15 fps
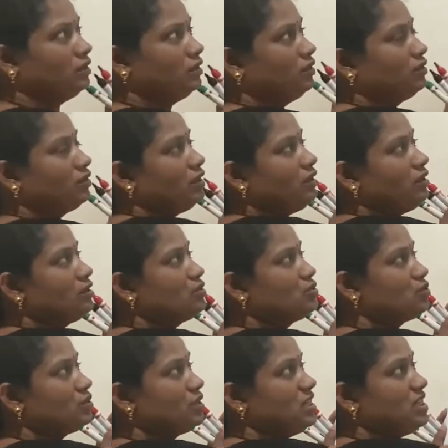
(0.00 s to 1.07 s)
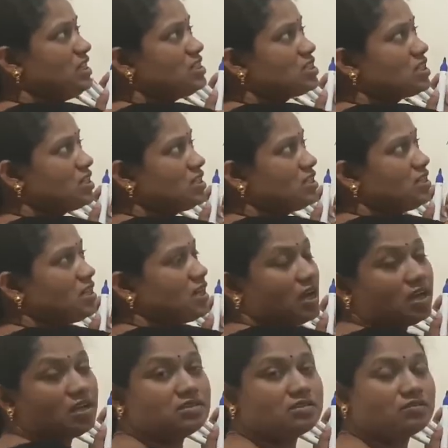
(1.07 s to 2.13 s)
Okay, so each kidney
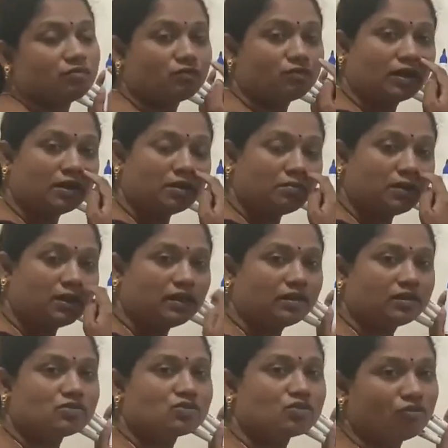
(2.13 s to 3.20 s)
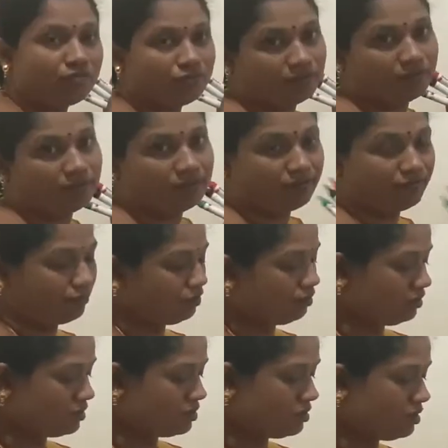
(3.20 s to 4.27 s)
has 1 millions of
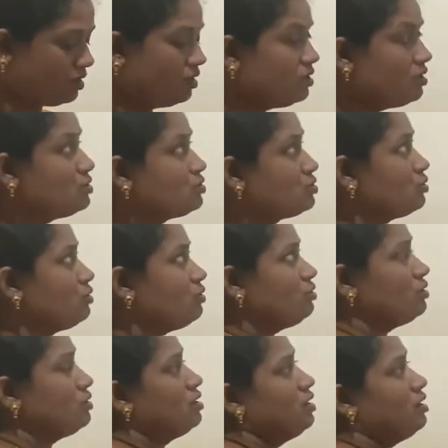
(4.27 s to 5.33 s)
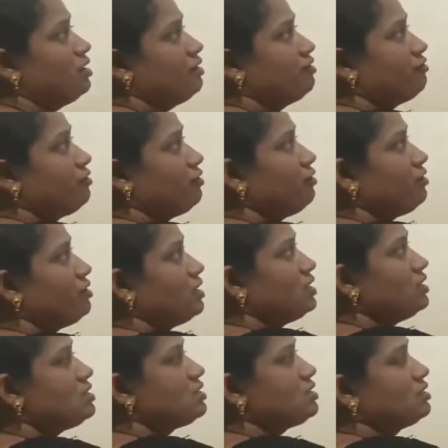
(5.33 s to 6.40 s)
nephrons. So nephron
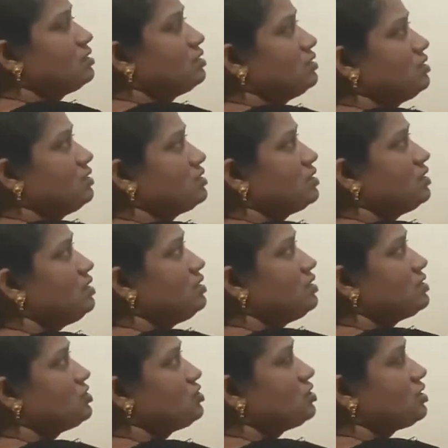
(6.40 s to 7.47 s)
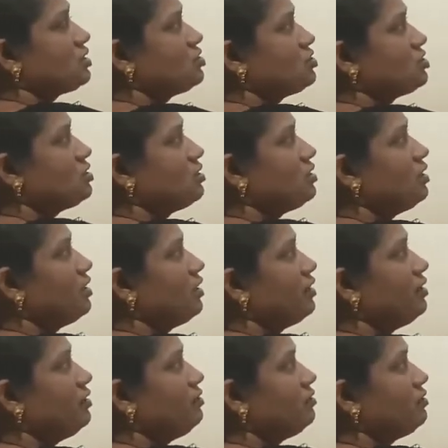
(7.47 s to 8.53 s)
is, it's a structural
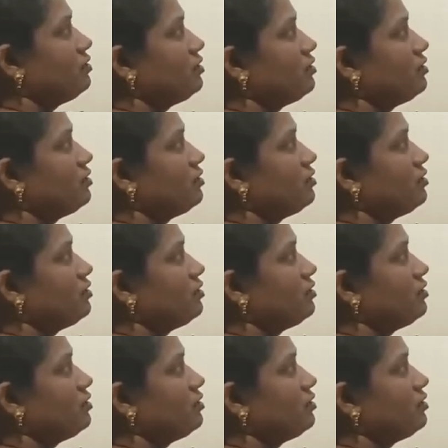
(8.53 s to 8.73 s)
and